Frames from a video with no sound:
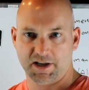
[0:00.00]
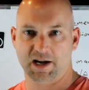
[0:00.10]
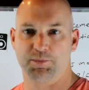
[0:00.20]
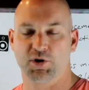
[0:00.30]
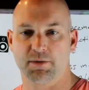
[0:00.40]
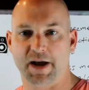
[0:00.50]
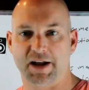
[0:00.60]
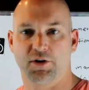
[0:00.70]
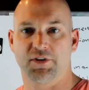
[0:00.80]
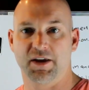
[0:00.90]
can kind of put it
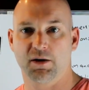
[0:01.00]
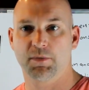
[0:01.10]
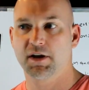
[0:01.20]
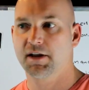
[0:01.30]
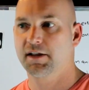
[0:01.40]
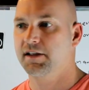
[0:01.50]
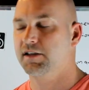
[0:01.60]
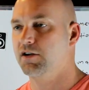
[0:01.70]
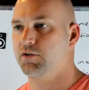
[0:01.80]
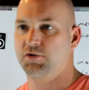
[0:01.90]
back on them.
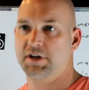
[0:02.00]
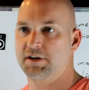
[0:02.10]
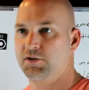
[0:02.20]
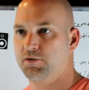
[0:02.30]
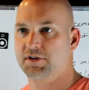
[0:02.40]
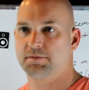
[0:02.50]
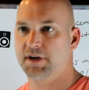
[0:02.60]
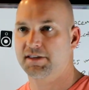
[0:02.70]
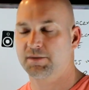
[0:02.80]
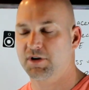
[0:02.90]
You know, you need to do this
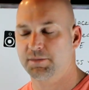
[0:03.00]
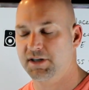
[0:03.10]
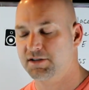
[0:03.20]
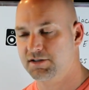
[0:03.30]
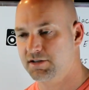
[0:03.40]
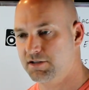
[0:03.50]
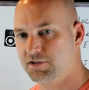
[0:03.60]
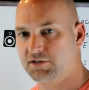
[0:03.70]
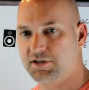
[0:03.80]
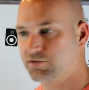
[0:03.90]
method, but I mean, it's, it's
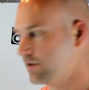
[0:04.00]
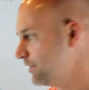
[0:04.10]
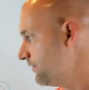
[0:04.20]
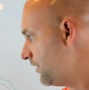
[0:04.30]
just extremely